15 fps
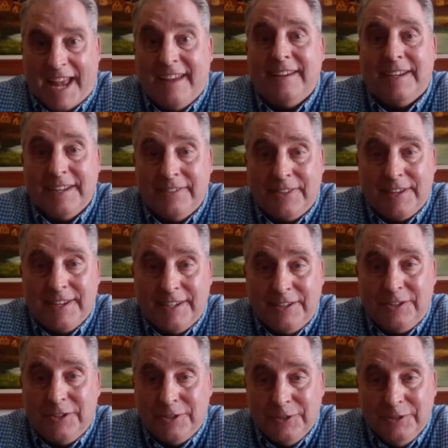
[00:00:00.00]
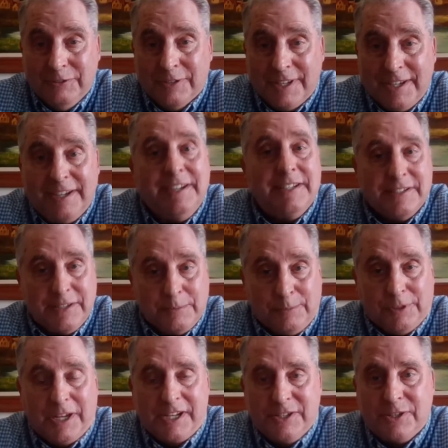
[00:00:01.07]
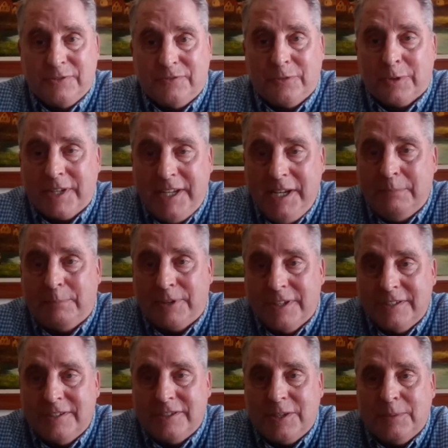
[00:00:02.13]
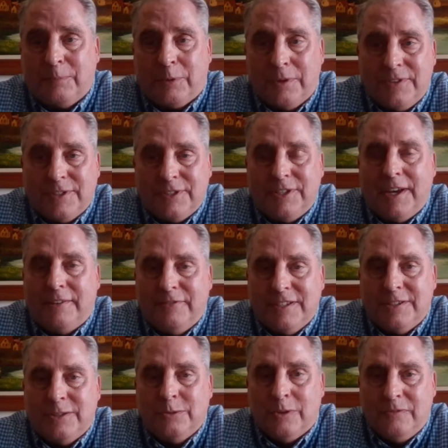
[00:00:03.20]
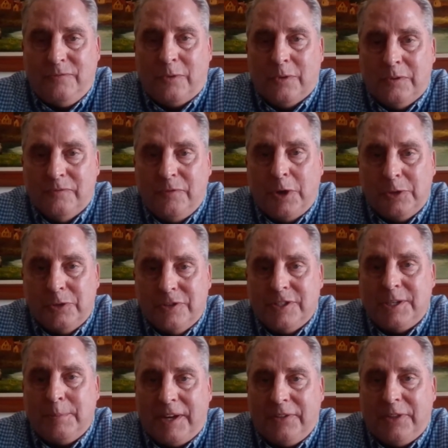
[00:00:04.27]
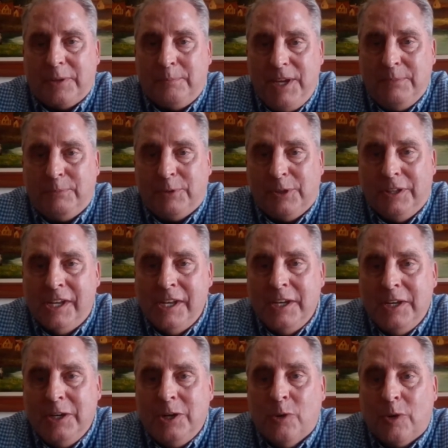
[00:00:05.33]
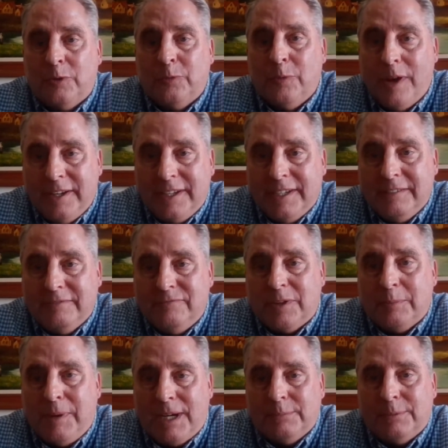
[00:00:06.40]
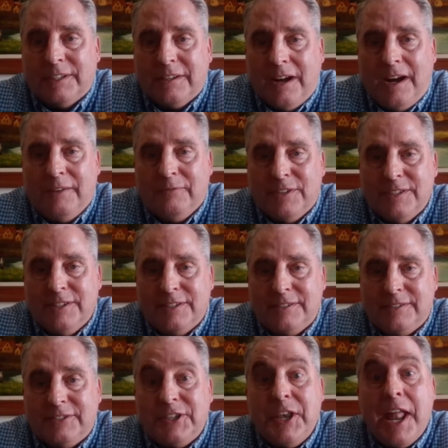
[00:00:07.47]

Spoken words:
And thank you. And it is a pleasure for Keeper to support this effort to inform voters about the people who are running for public office.